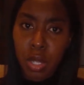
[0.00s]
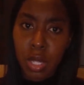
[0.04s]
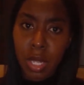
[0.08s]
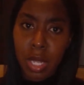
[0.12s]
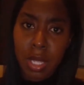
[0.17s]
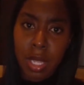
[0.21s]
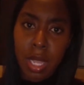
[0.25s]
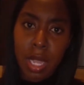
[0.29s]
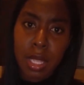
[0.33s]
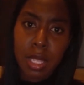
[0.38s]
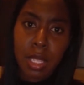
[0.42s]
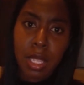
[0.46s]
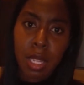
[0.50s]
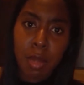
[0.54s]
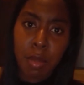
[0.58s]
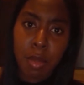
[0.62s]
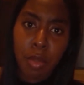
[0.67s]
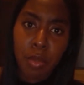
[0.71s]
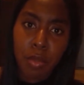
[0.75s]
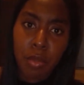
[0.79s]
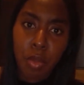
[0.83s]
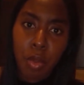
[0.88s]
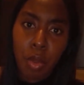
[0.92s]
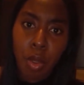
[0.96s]
as I said
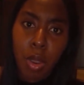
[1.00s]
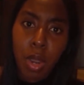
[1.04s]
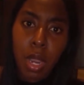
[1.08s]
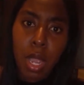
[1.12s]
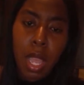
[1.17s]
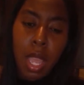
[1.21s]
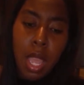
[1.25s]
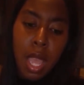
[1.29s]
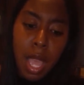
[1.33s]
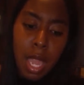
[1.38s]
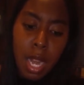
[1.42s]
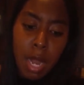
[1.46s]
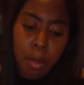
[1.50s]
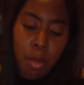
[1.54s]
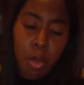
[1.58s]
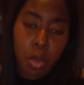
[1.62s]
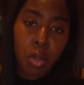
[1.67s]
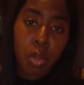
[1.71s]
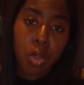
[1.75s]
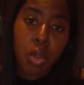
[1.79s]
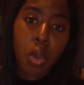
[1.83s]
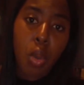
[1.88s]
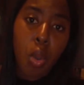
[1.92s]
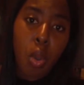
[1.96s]
before, and I'm going to
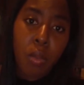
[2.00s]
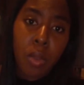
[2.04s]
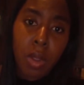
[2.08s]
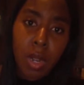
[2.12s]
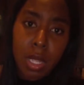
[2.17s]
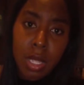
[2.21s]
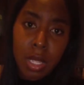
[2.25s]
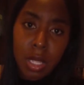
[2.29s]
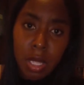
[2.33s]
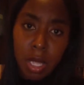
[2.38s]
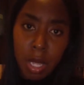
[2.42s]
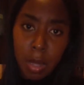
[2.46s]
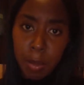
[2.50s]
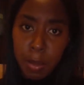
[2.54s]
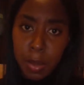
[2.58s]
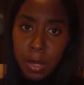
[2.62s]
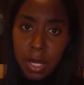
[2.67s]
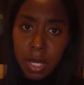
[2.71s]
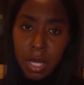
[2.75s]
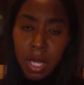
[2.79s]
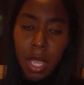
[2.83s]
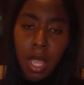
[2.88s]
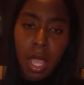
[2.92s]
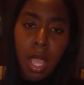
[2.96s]
go over the steps.